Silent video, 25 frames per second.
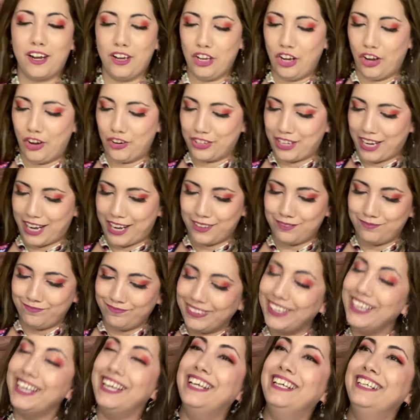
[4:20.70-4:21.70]
a long day
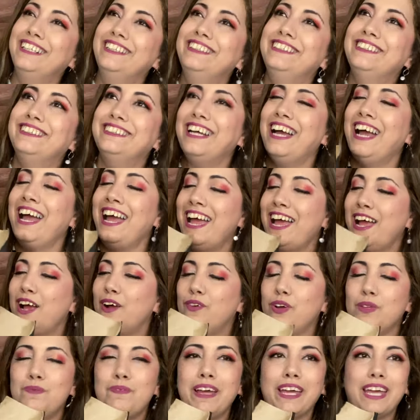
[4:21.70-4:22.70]

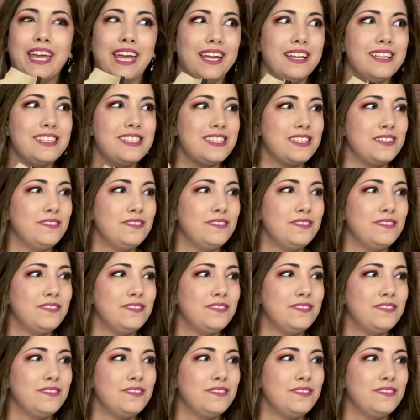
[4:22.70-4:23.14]
with my kids.